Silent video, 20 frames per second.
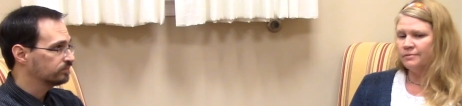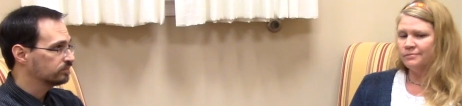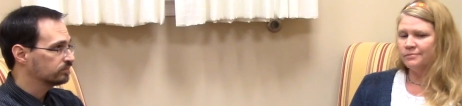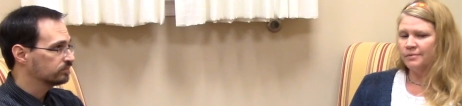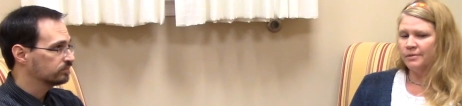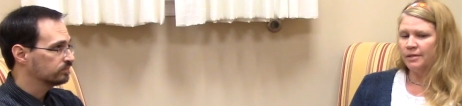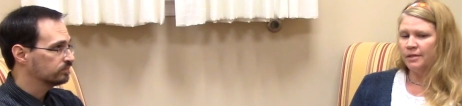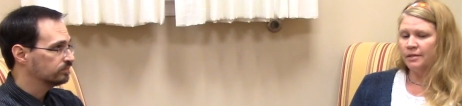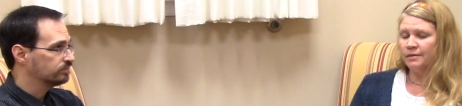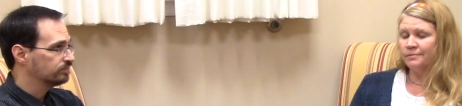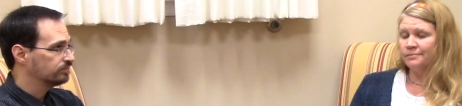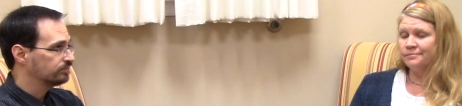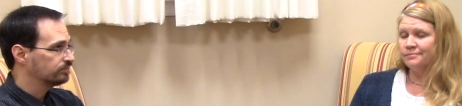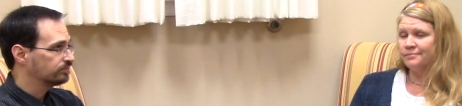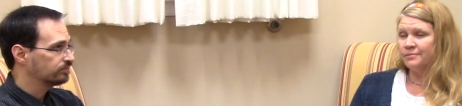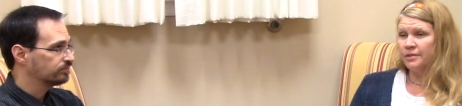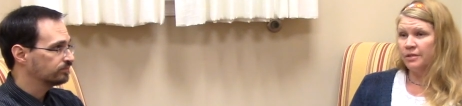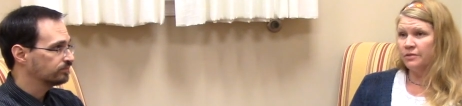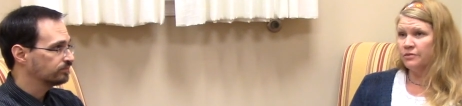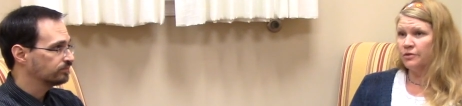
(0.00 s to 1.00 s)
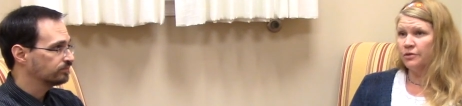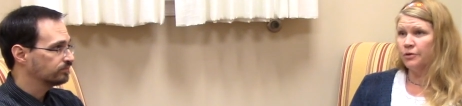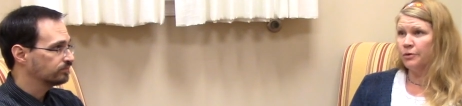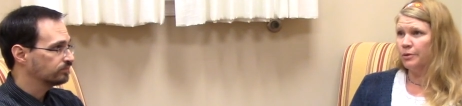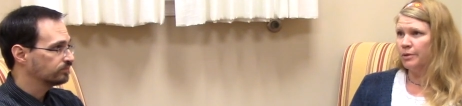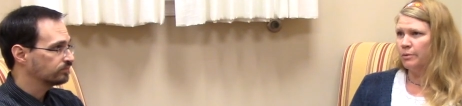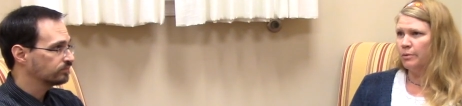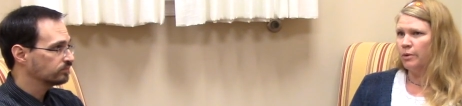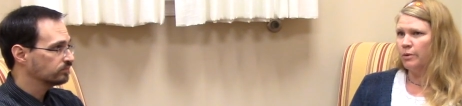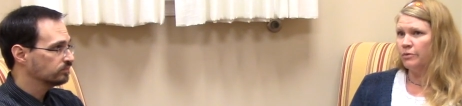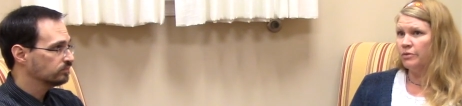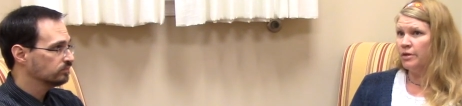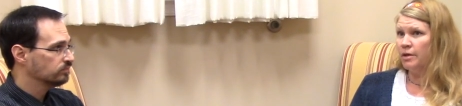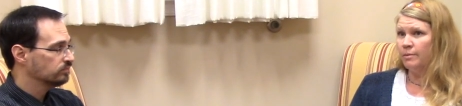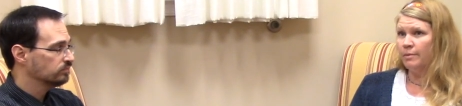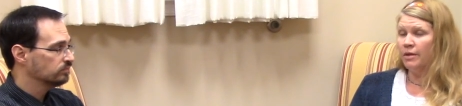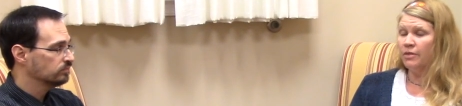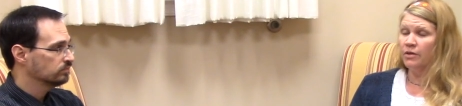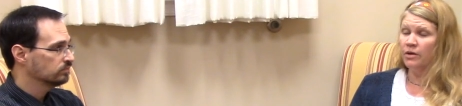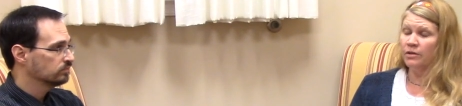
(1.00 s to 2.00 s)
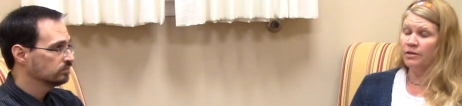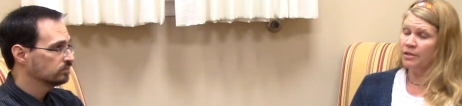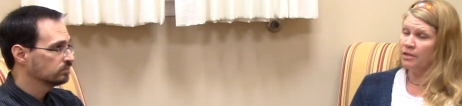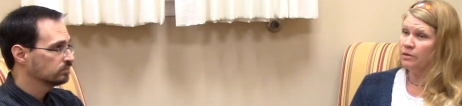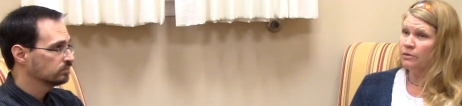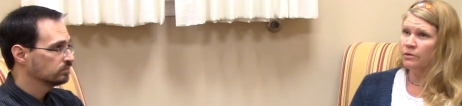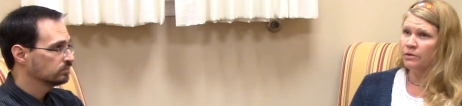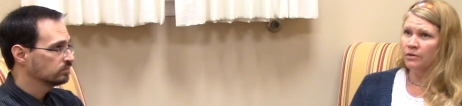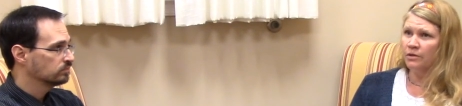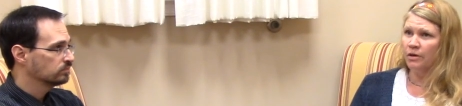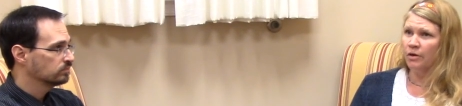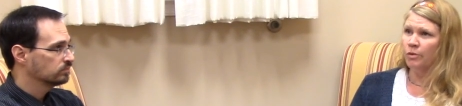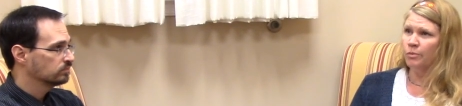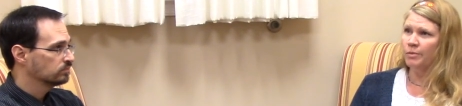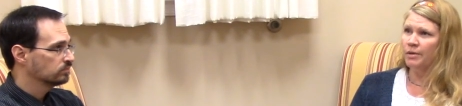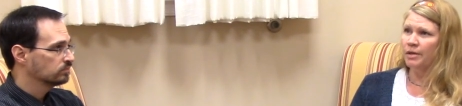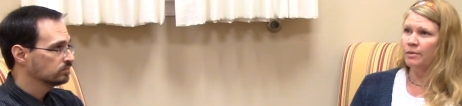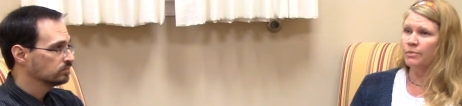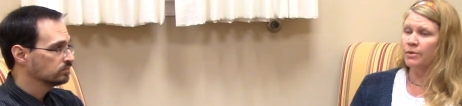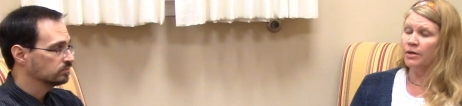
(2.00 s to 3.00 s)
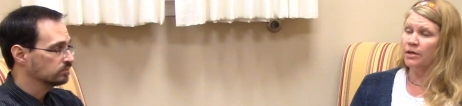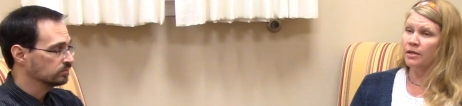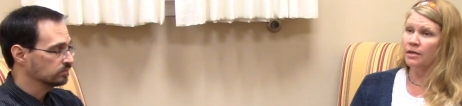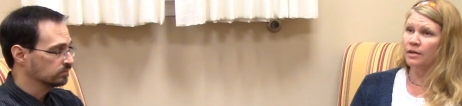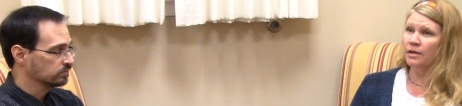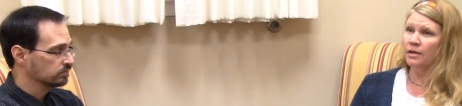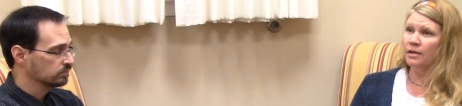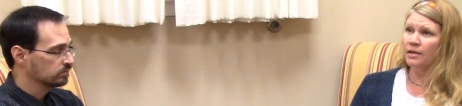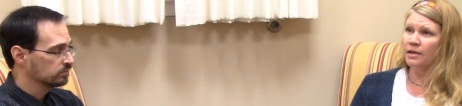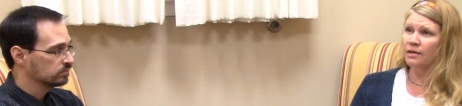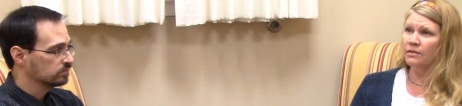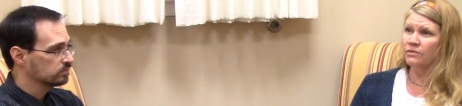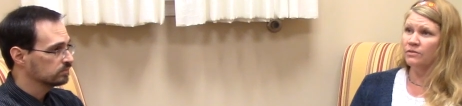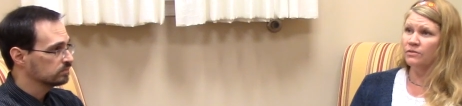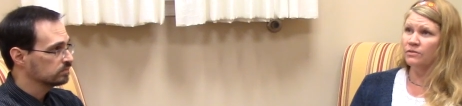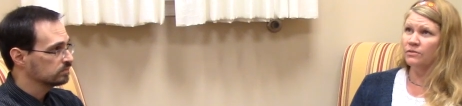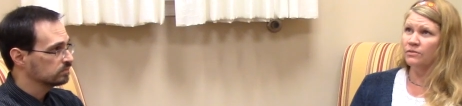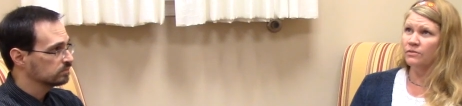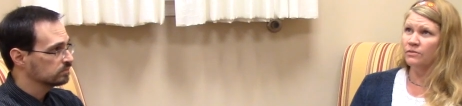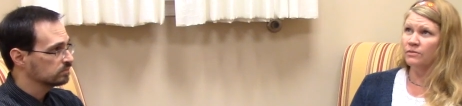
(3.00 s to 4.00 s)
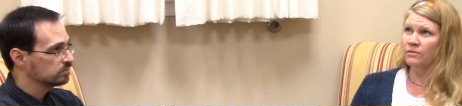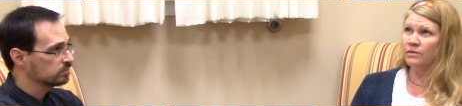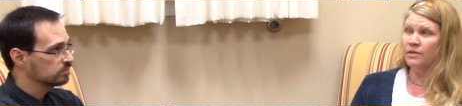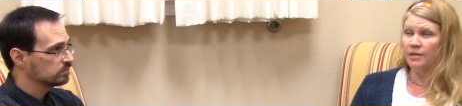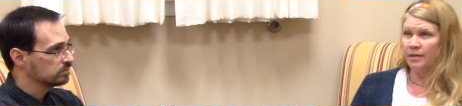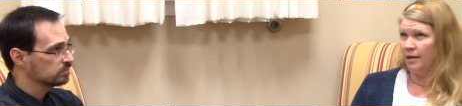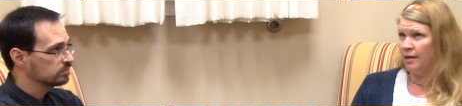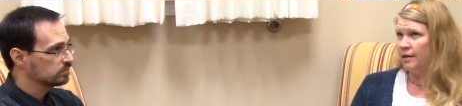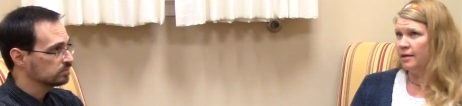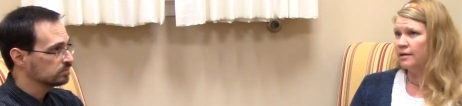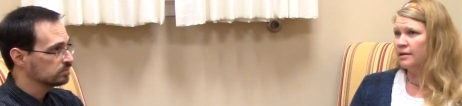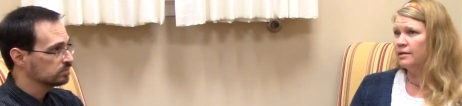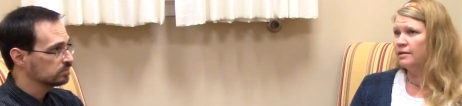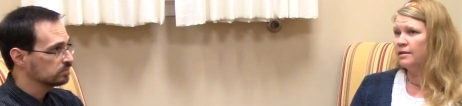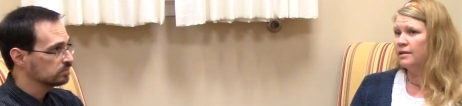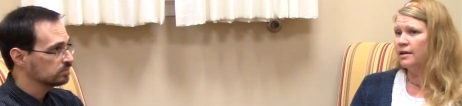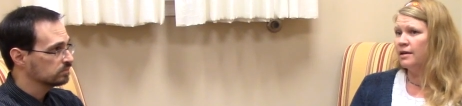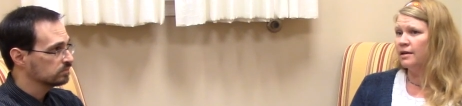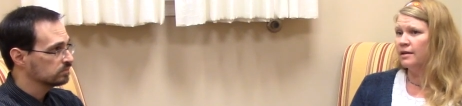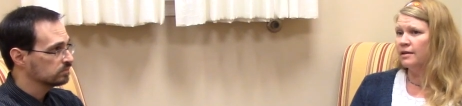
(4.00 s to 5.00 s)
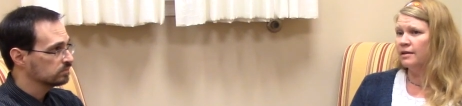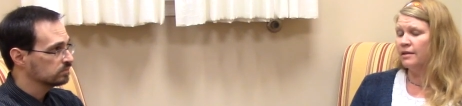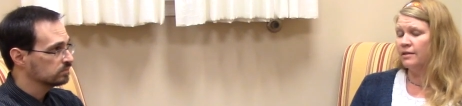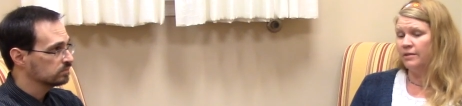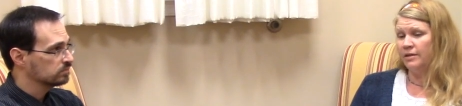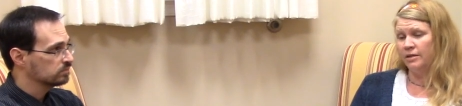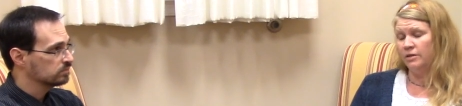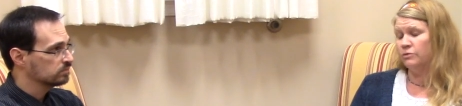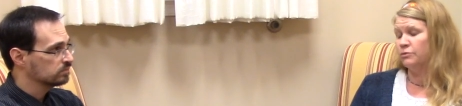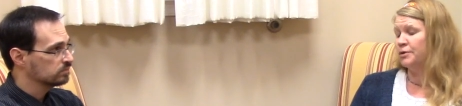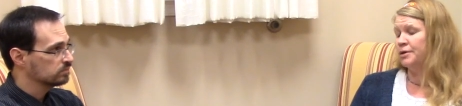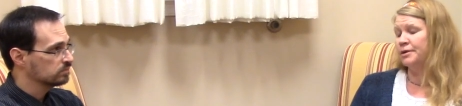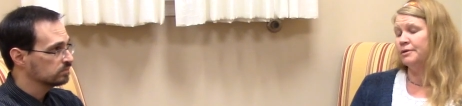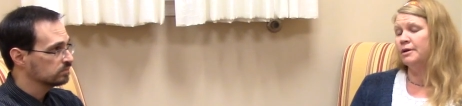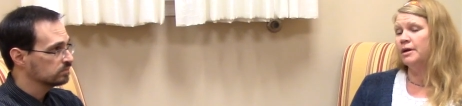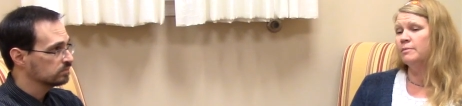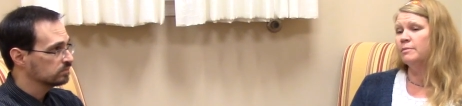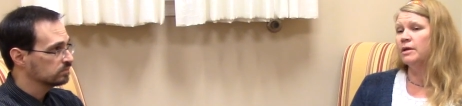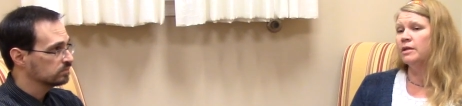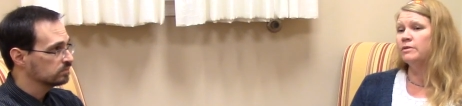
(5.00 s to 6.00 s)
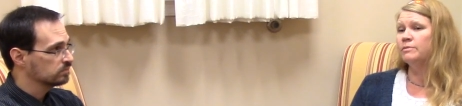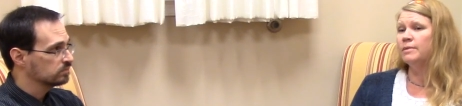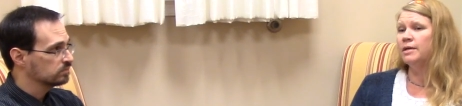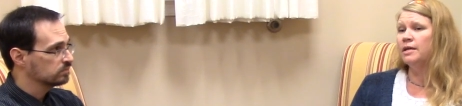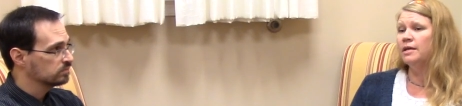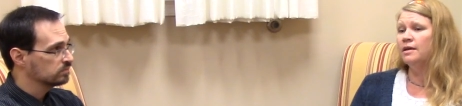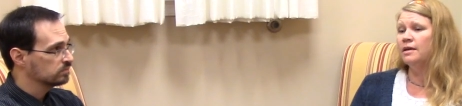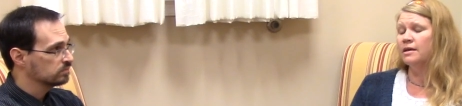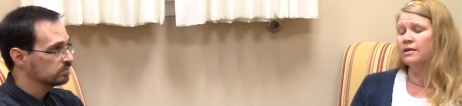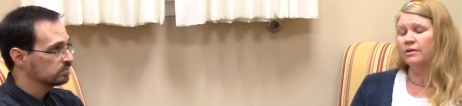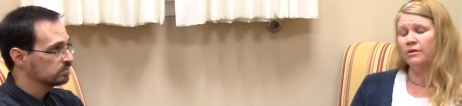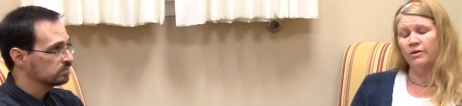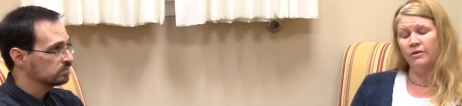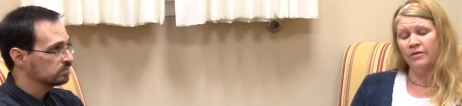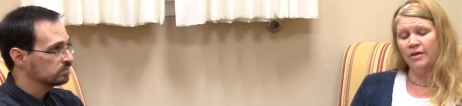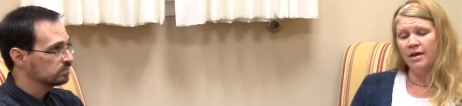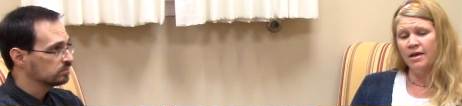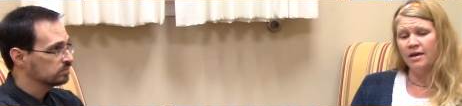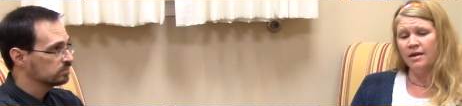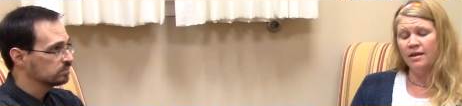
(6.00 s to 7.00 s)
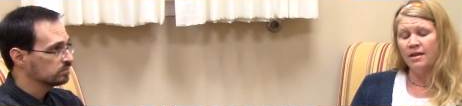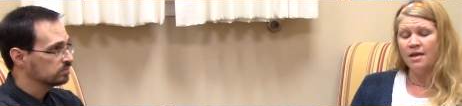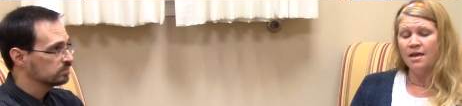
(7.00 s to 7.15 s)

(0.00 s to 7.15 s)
Speaker 1: like, things aren't going well with him. I thought he could help me, but I guess he can't, and I think he's running around on me and all that.